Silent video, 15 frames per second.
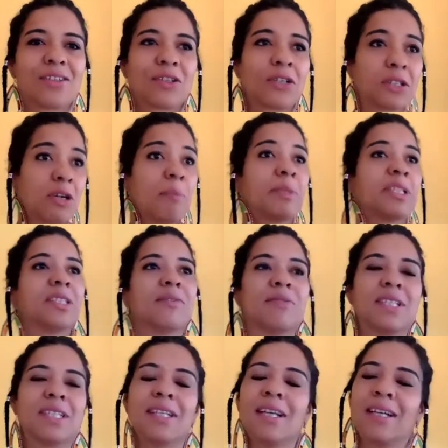sort of
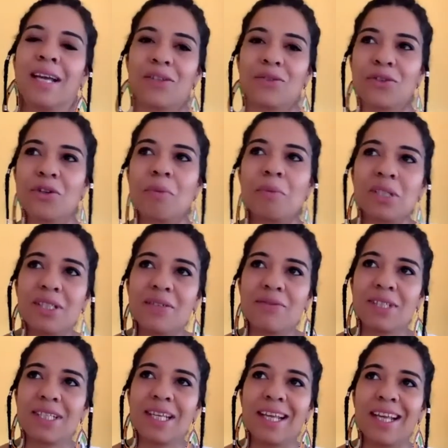normativity and
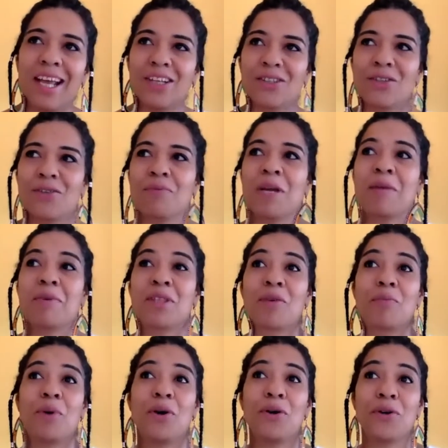heteronormativity. So maybe the
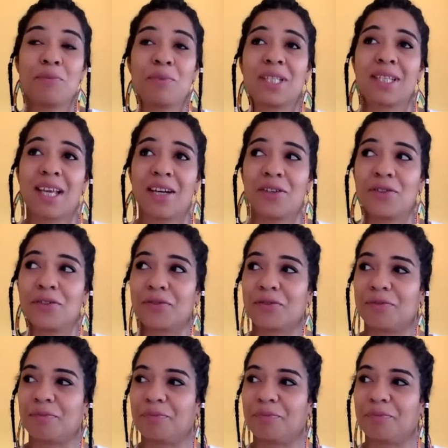poem itself,